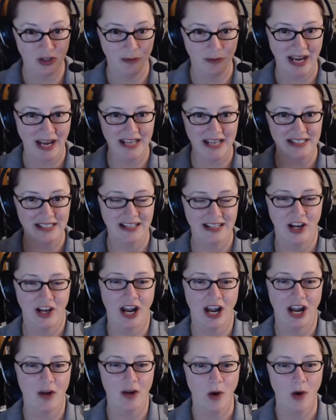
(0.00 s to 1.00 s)
painting there.
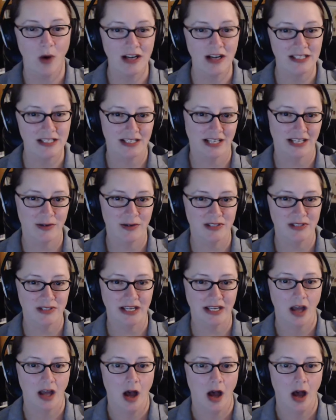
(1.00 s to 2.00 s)
And I walked in and I was
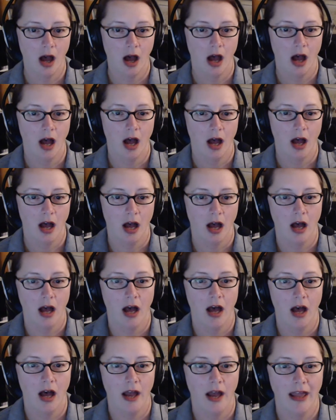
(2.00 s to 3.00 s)
like, oh!
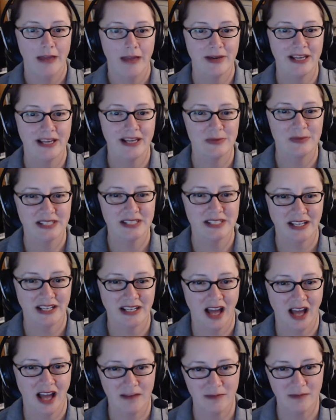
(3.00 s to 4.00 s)
And my husband said,
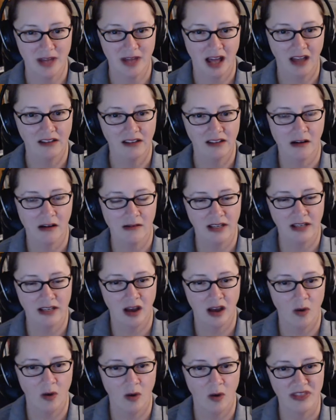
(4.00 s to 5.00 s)
I'm not going
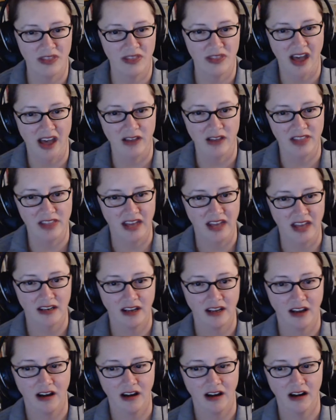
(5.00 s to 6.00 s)
home without that,
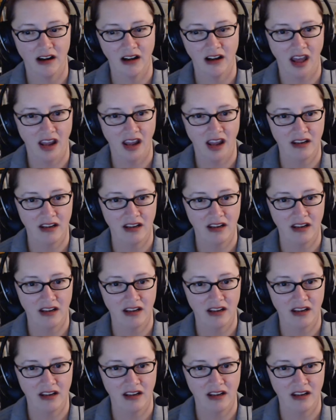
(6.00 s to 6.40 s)
aren't I?